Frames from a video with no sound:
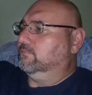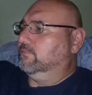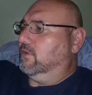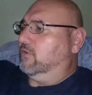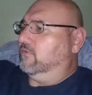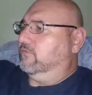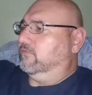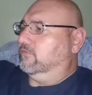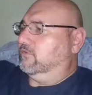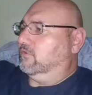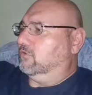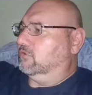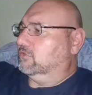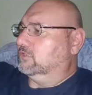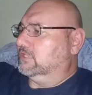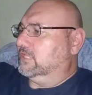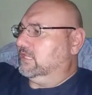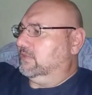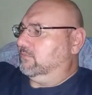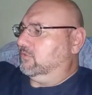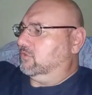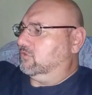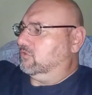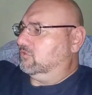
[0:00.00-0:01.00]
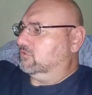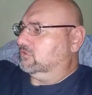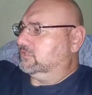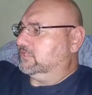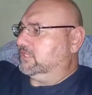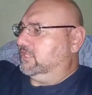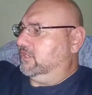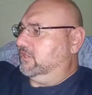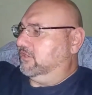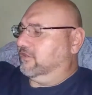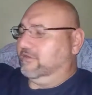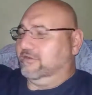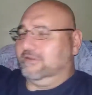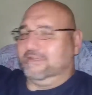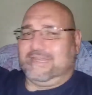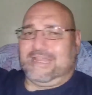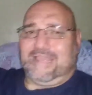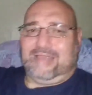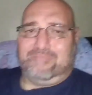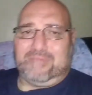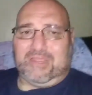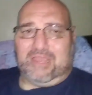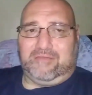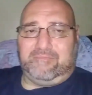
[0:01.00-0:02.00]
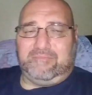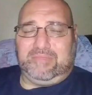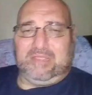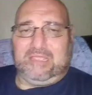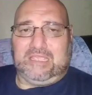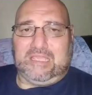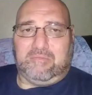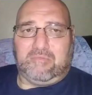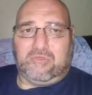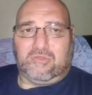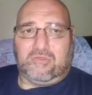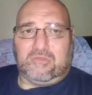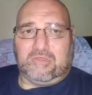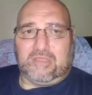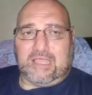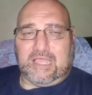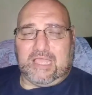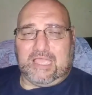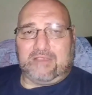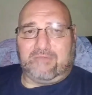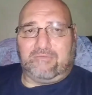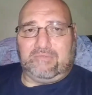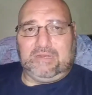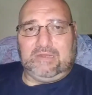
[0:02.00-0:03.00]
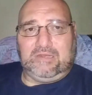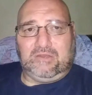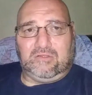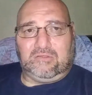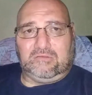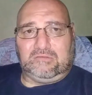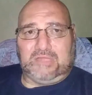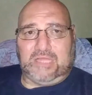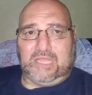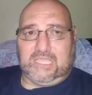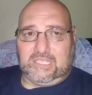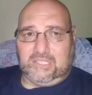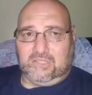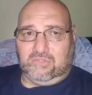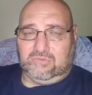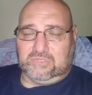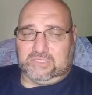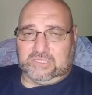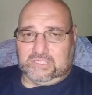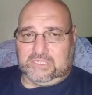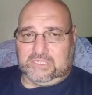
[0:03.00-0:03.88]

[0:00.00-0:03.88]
both of those chemicals there. Now, I'm not a big chemical guy. I really don't like using